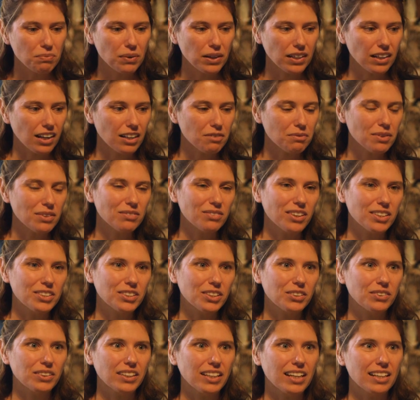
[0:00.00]
but I've been
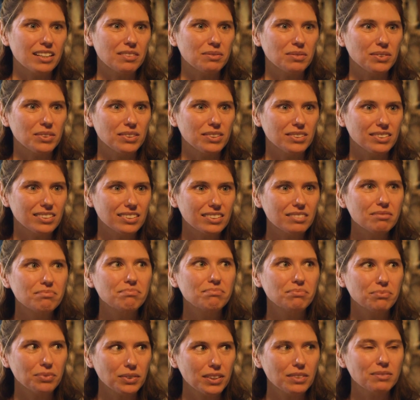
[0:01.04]
rescuing animals
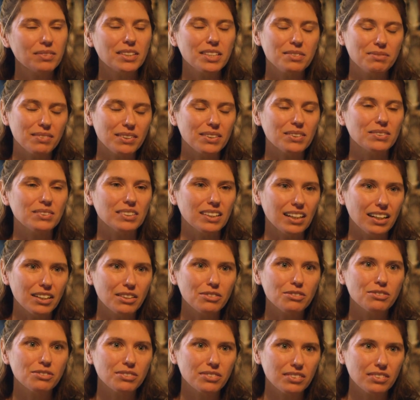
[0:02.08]
pretty much my whole life.